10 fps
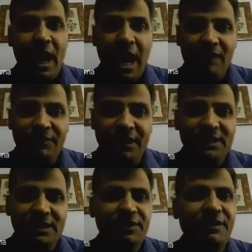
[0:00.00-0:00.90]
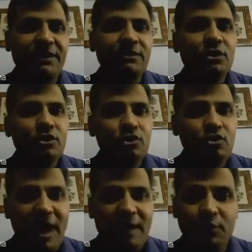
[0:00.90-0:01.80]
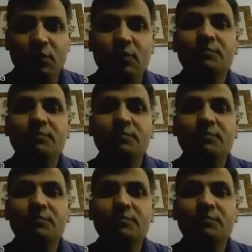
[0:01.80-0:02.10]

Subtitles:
After receiving, you have to